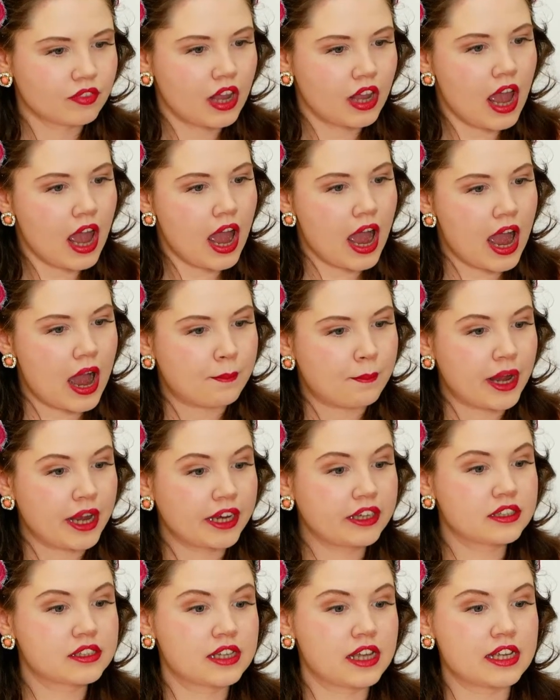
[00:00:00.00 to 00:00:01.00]
Uh, Michael
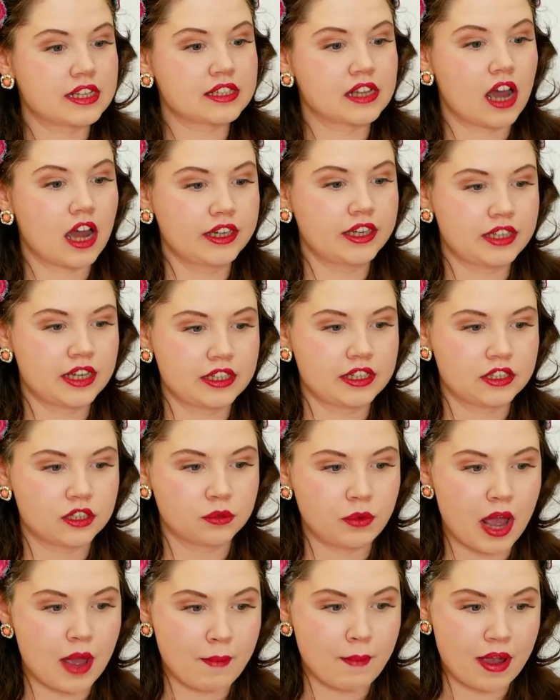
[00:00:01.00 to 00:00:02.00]
says, I tend to
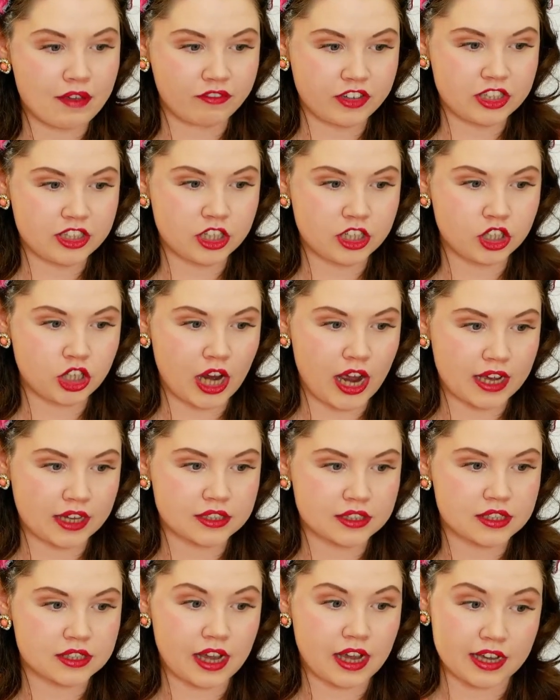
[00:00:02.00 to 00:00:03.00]
wear my vintage
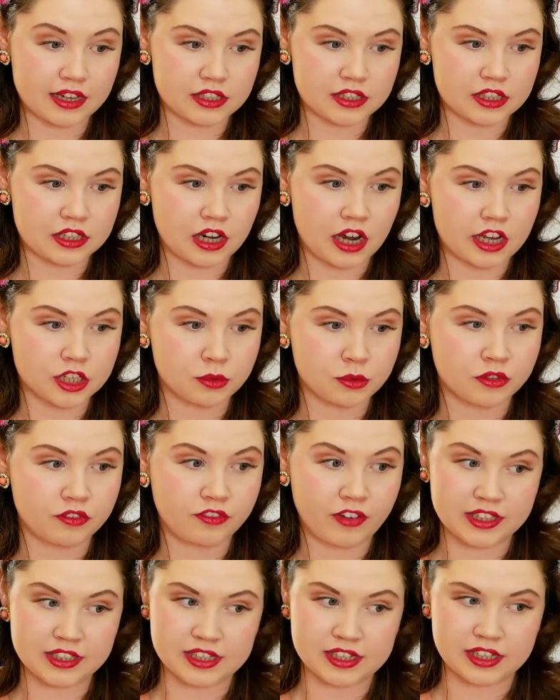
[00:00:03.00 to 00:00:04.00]
hats, hat styles with
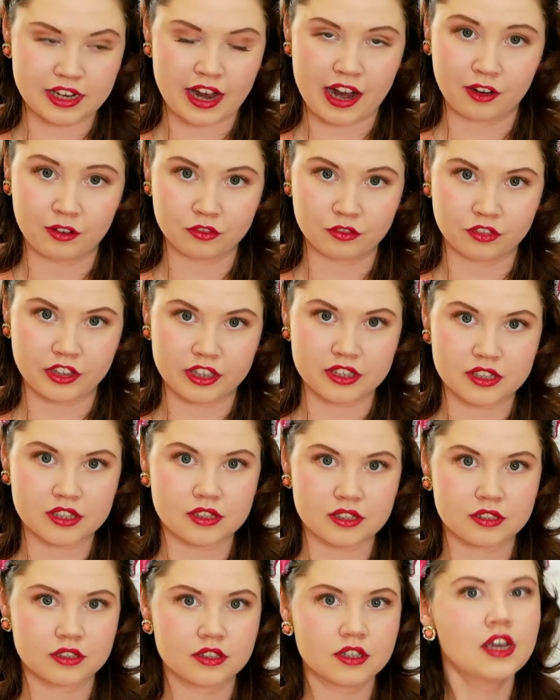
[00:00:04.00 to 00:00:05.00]
fancier outfits.
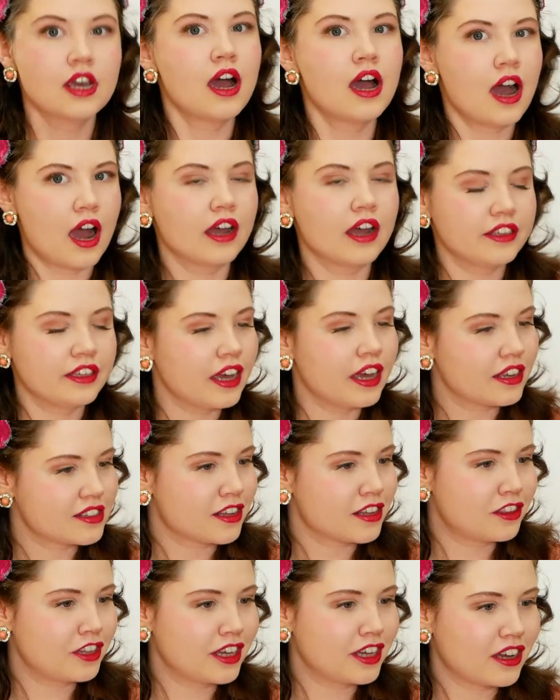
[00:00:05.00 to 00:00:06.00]
Yes, I
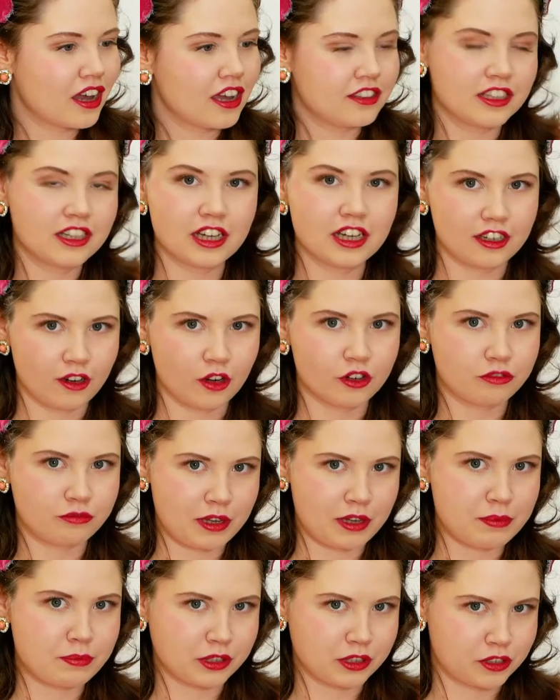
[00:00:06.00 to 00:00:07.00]
think I think a lot of
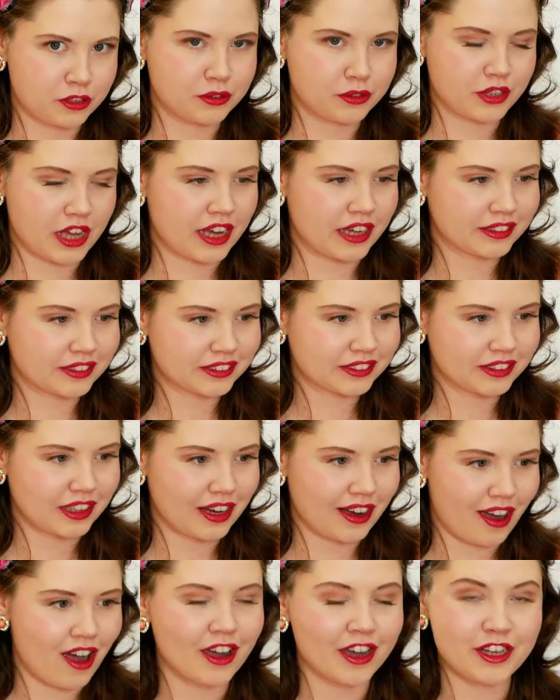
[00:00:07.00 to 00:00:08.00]
people do that.
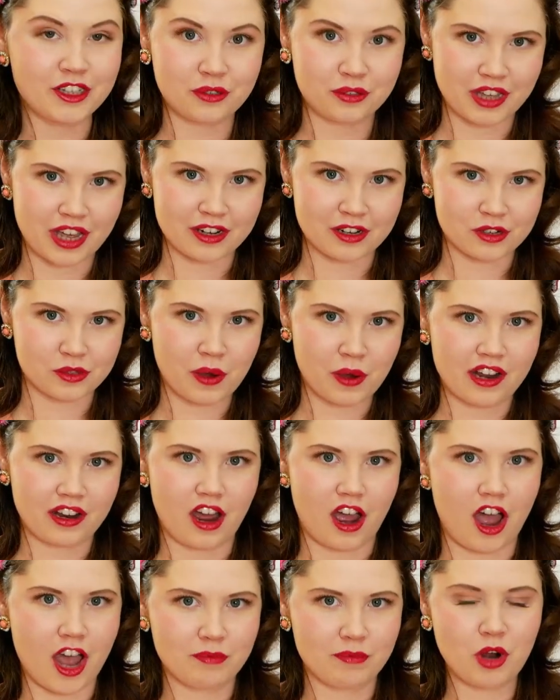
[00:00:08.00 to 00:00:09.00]
I do that as well.
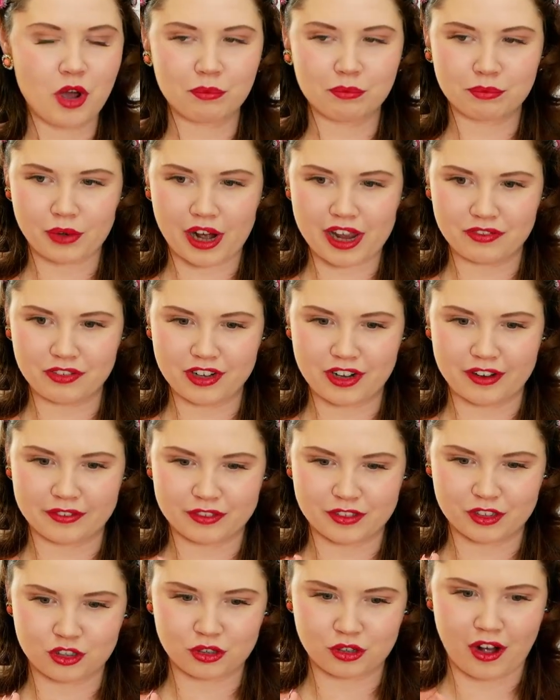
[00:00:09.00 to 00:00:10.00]
I'm not brave enough to
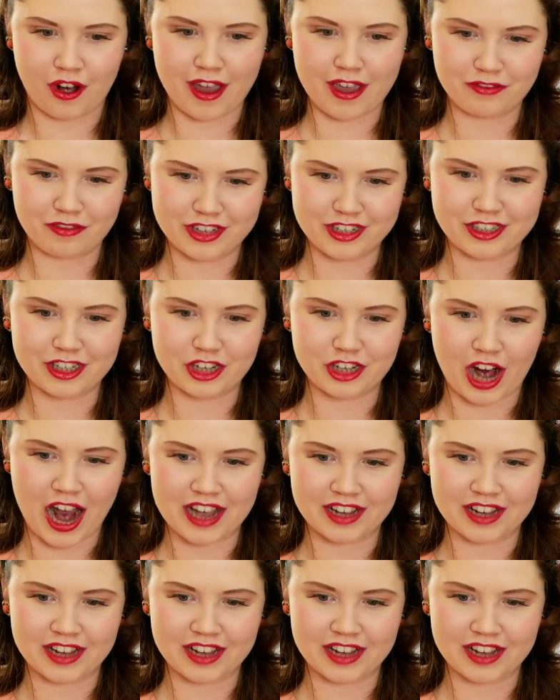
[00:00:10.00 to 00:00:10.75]
try vintage hat